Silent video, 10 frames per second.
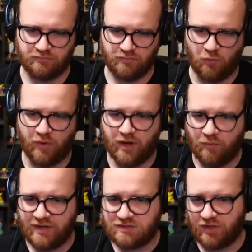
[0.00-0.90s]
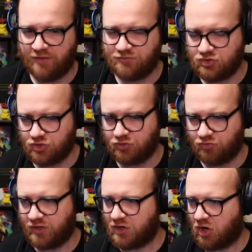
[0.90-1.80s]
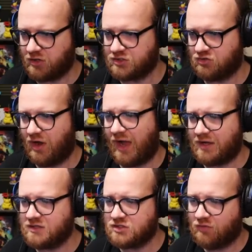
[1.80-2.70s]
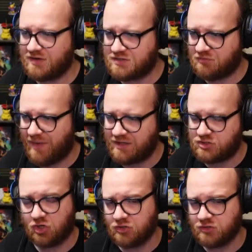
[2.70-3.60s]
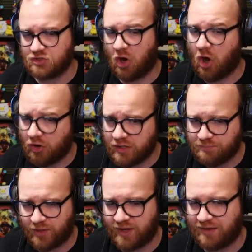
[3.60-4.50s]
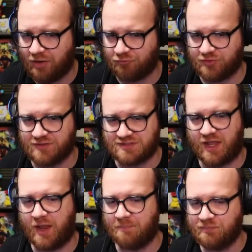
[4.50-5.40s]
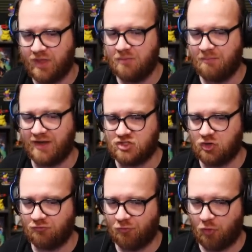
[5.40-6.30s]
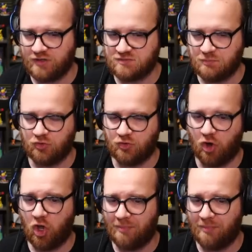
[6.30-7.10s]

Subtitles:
Why not wait till after turn 3 to Carnage the Rock? Because the rest of my turns are already planned out for this game. My turn 4 is Moon Girl.